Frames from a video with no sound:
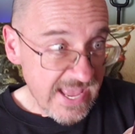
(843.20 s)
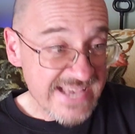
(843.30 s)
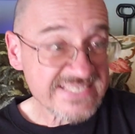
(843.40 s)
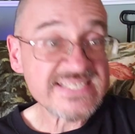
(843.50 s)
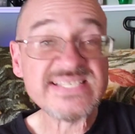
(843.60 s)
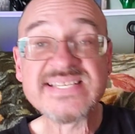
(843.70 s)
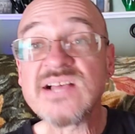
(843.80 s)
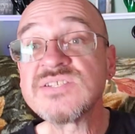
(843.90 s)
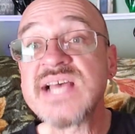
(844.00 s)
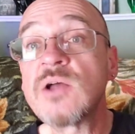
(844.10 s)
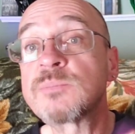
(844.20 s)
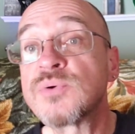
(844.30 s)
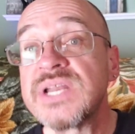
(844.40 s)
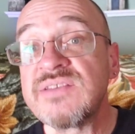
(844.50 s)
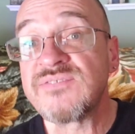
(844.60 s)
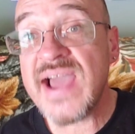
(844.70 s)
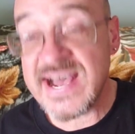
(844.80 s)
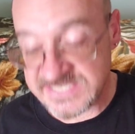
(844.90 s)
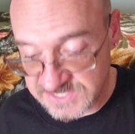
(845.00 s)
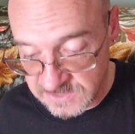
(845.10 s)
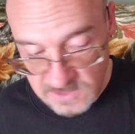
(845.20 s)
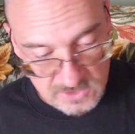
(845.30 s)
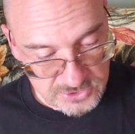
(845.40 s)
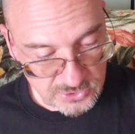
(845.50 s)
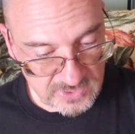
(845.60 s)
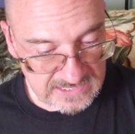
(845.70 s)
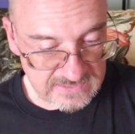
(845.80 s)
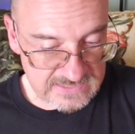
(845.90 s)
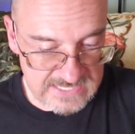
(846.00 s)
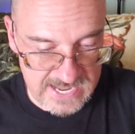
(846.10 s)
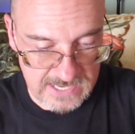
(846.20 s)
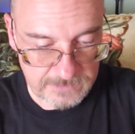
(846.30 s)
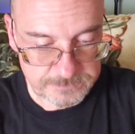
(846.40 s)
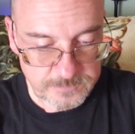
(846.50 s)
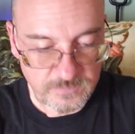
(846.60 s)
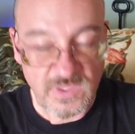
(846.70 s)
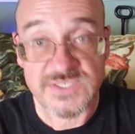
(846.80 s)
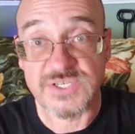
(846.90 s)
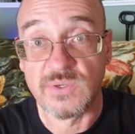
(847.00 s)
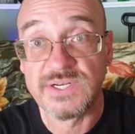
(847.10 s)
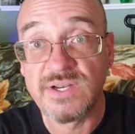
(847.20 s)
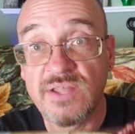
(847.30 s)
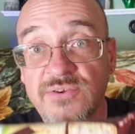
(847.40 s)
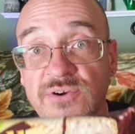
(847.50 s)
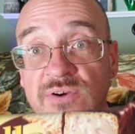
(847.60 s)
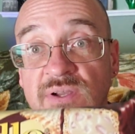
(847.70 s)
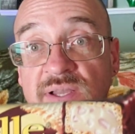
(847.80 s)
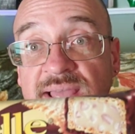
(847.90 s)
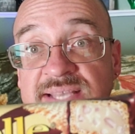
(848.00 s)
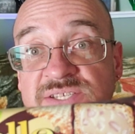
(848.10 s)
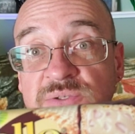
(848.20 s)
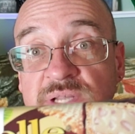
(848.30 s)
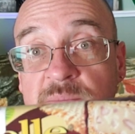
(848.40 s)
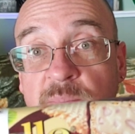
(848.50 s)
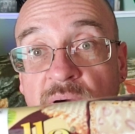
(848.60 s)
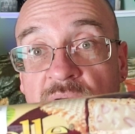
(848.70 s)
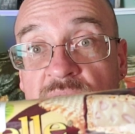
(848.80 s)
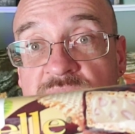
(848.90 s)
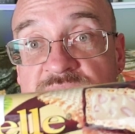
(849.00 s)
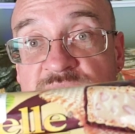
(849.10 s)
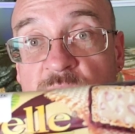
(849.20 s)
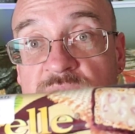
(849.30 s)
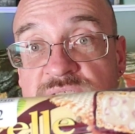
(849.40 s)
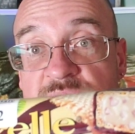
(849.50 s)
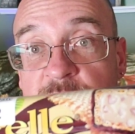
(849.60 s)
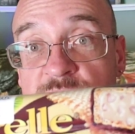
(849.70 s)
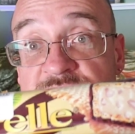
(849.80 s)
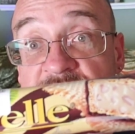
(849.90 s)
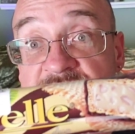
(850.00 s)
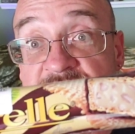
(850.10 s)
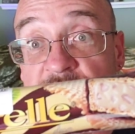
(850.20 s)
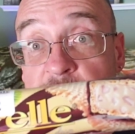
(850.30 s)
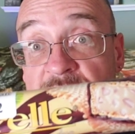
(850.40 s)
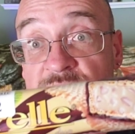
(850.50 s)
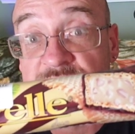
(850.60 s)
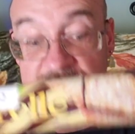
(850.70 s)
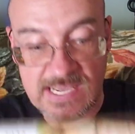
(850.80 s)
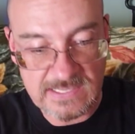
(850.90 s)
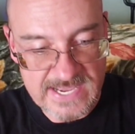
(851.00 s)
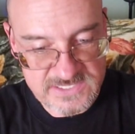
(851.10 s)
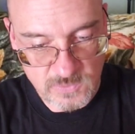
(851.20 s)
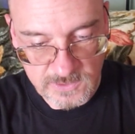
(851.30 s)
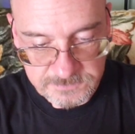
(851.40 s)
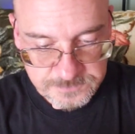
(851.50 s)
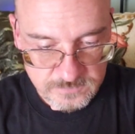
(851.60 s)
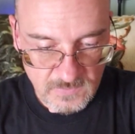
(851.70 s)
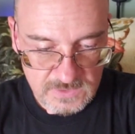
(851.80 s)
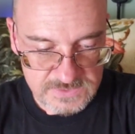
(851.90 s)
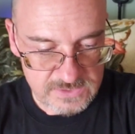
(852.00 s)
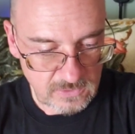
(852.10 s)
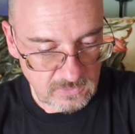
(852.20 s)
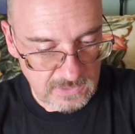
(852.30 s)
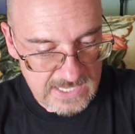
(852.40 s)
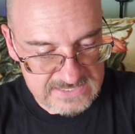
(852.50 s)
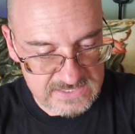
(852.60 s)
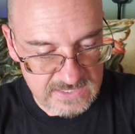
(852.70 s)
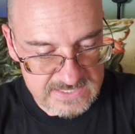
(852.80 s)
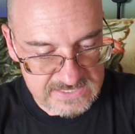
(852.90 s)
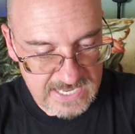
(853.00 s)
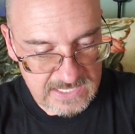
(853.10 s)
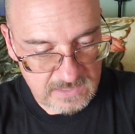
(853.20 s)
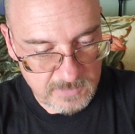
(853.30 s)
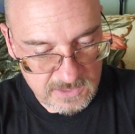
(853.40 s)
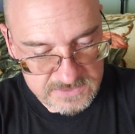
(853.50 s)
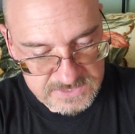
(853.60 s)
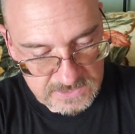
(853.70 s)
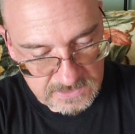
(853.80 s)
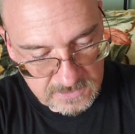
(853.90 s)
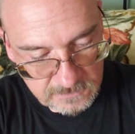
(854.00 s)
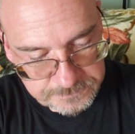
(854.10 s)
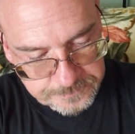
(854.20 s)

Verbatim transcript: as it sells out pretty fast during the day. So another hazelnut bar. This one supposedly is even better than that last one. So lots of nice candy bars in here.